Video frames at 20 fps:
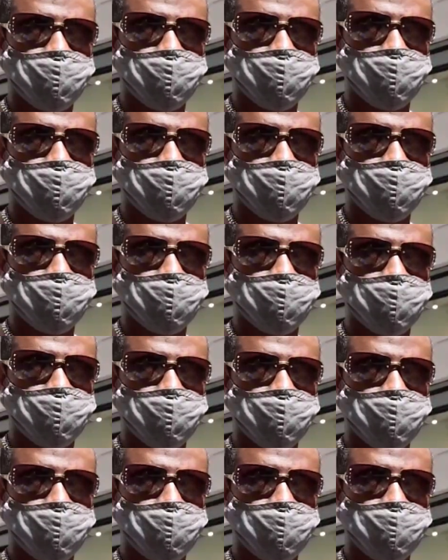energies
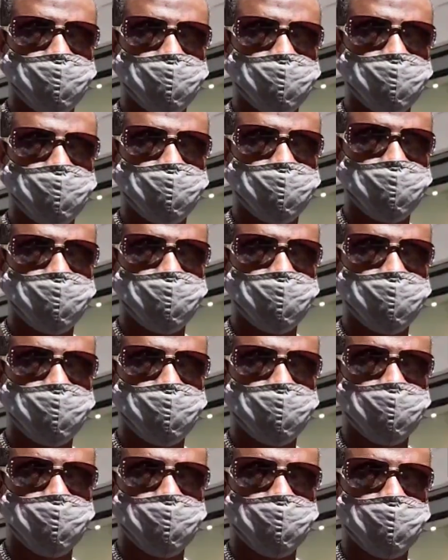empowers you,
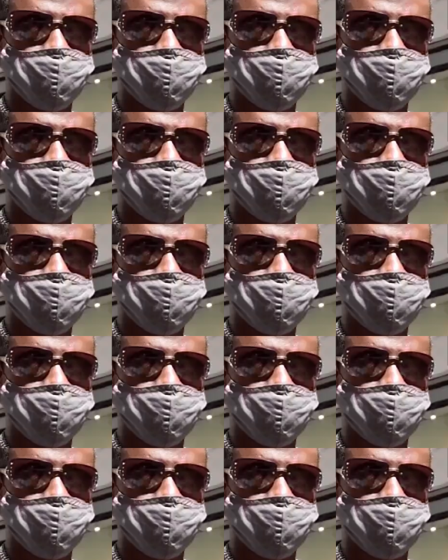and